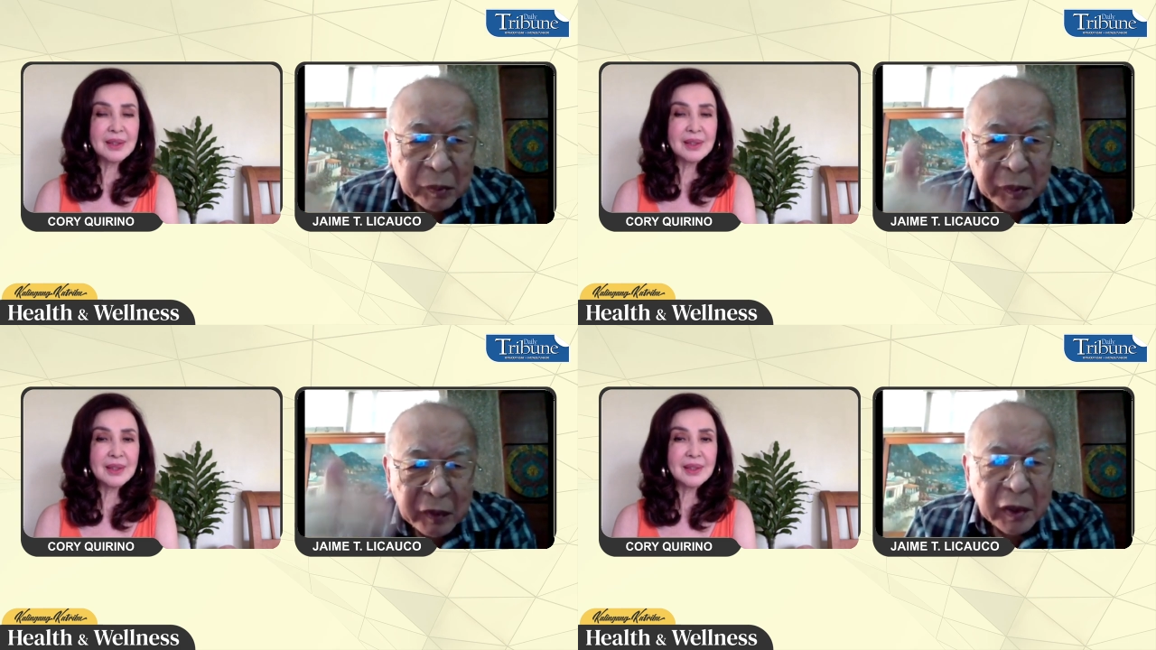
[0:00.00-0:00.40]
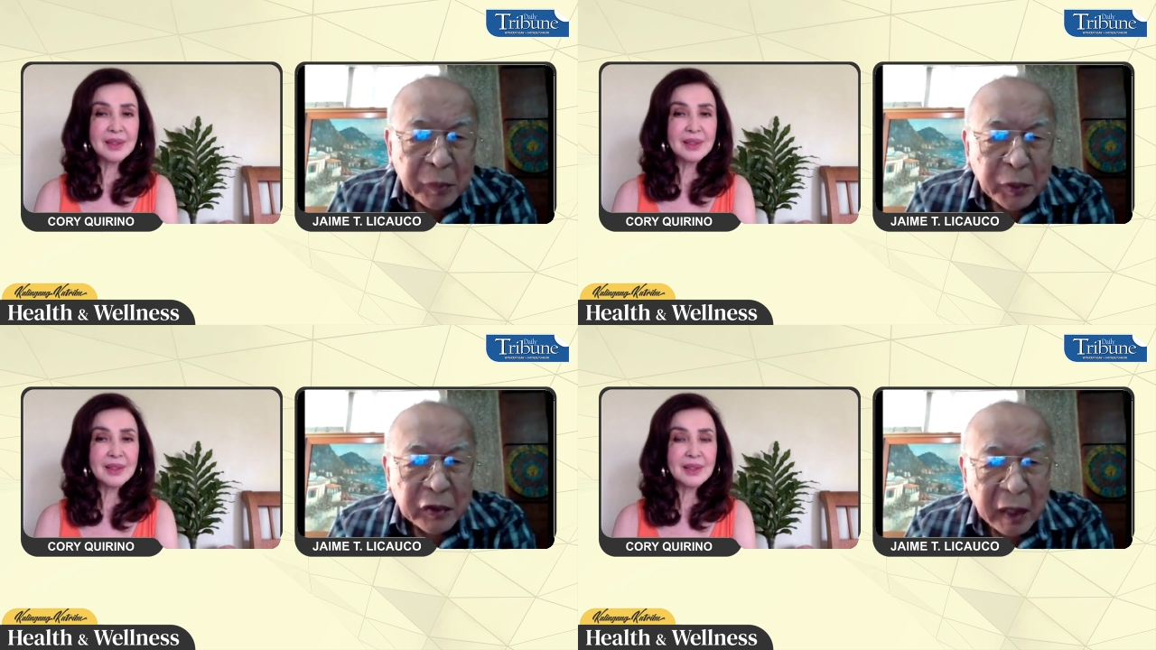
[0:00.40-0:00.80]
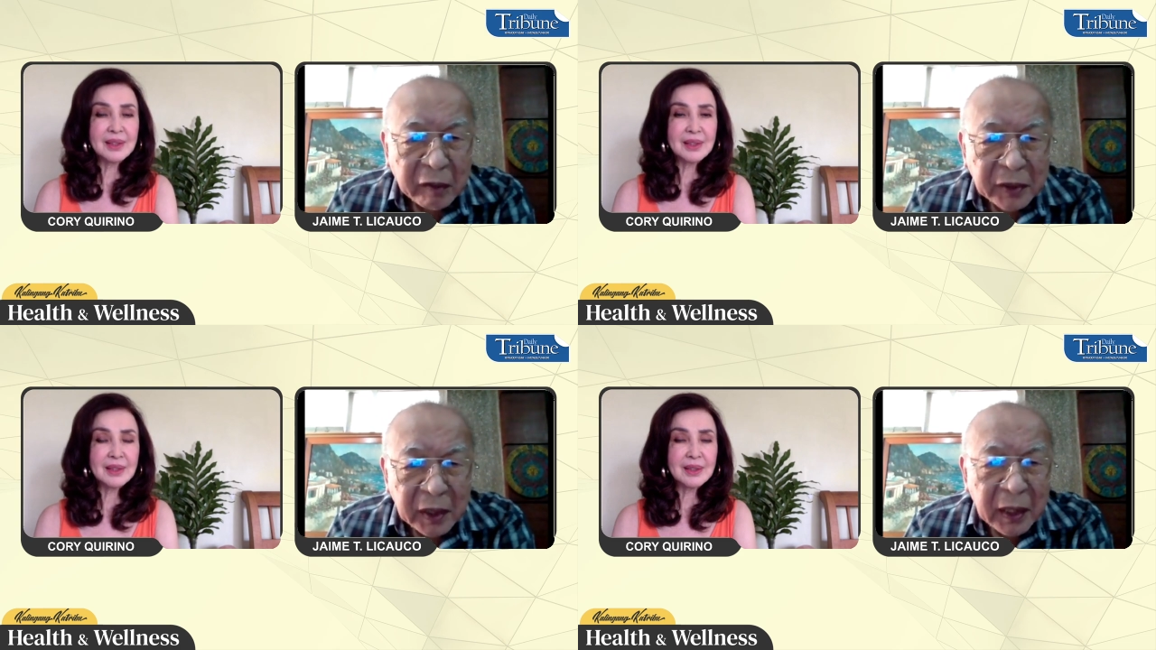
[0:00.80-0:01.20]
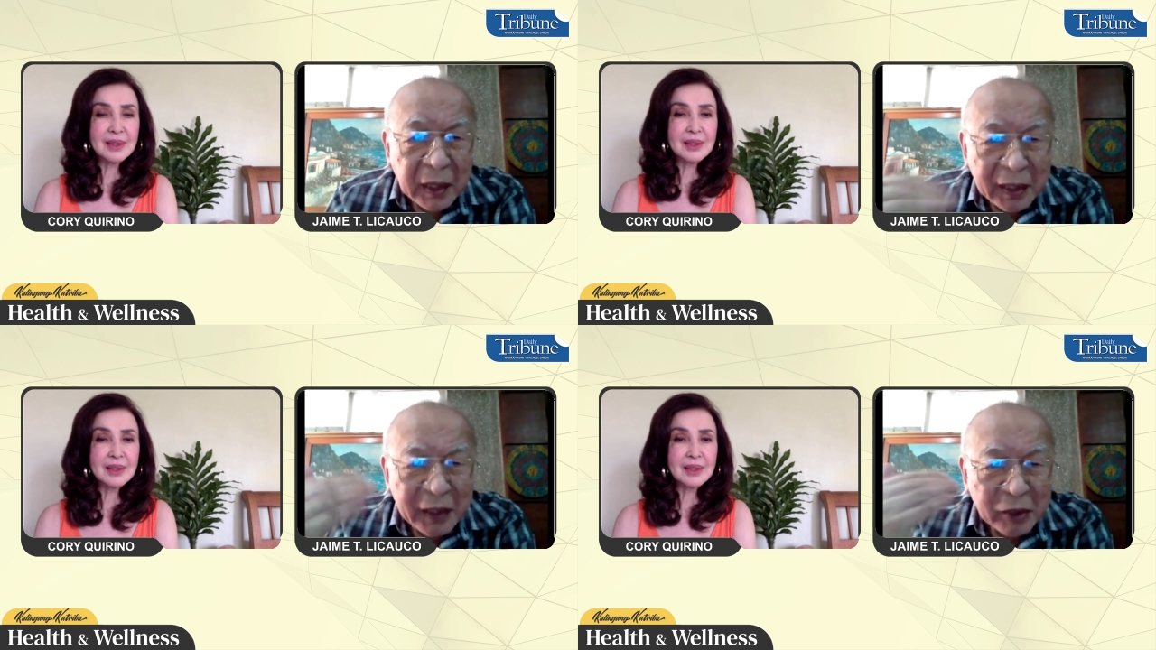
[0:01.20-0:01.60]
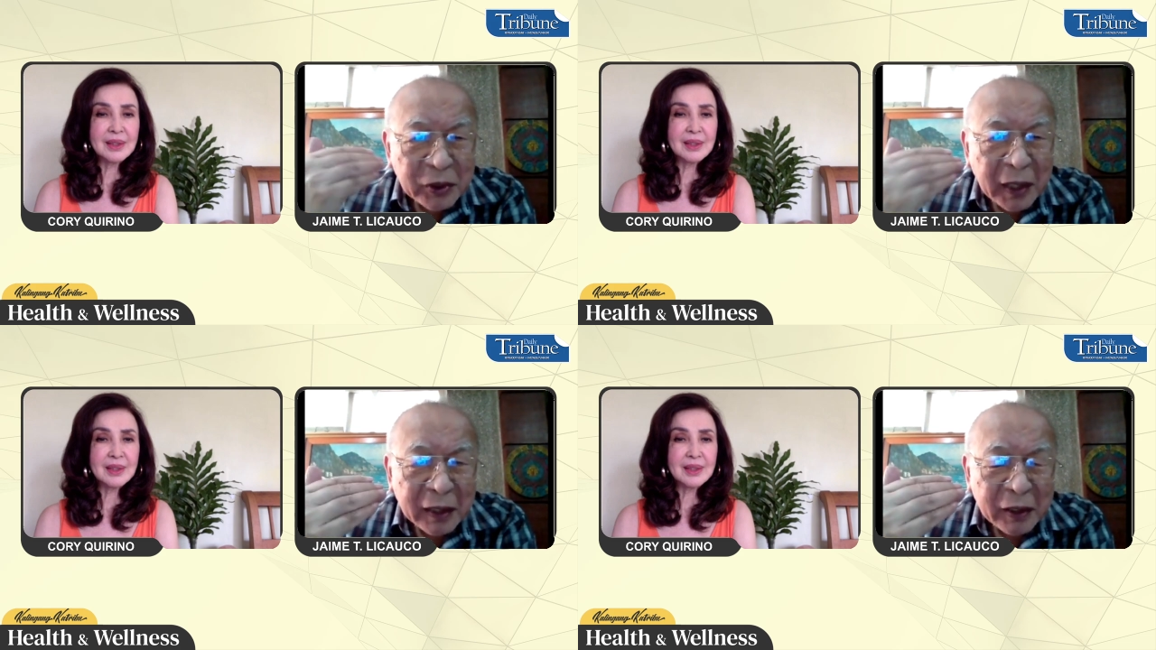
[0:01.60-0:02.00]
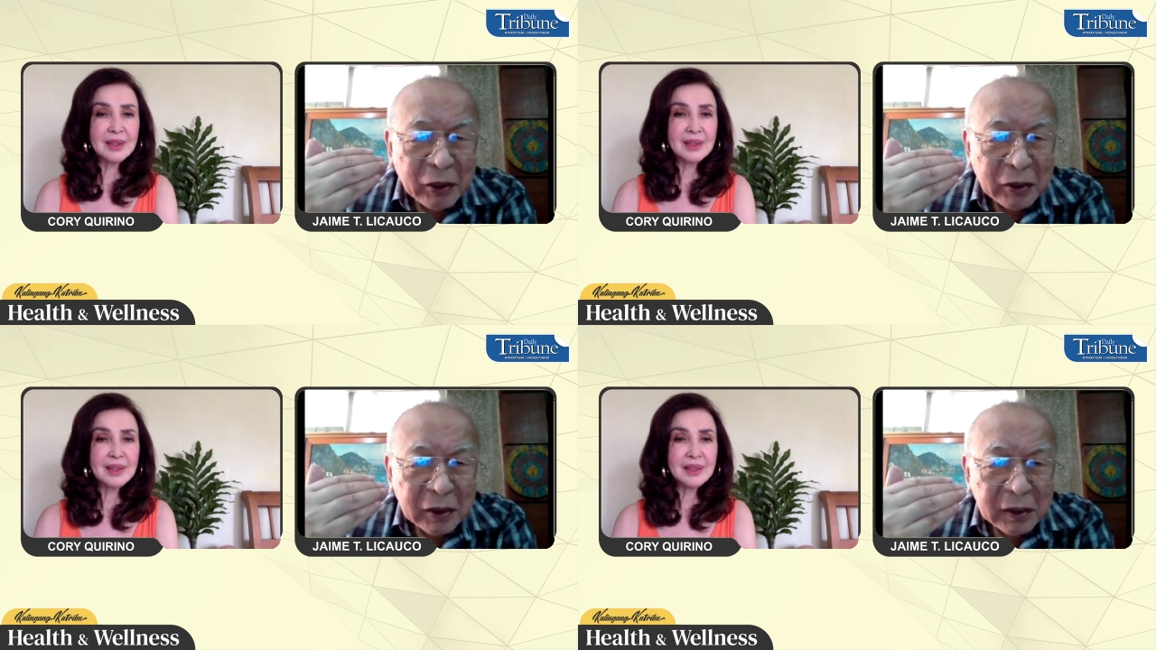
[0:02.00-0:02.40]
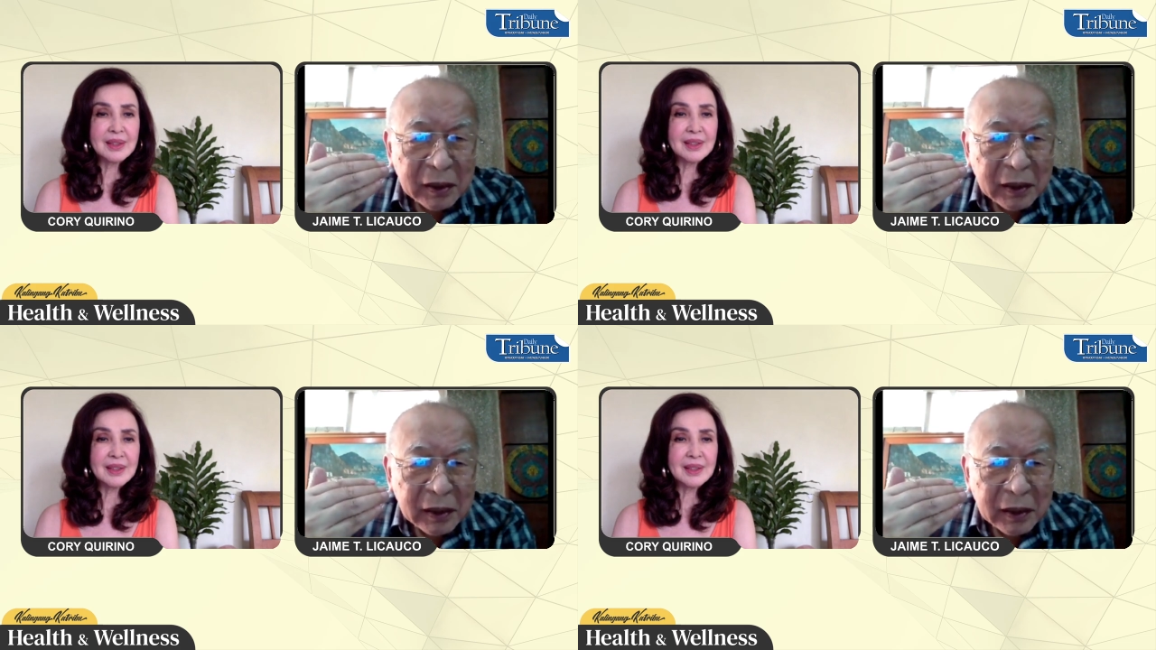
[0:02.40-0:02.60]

Speaker 1: even, even in previous lives, nandito sa atin yun.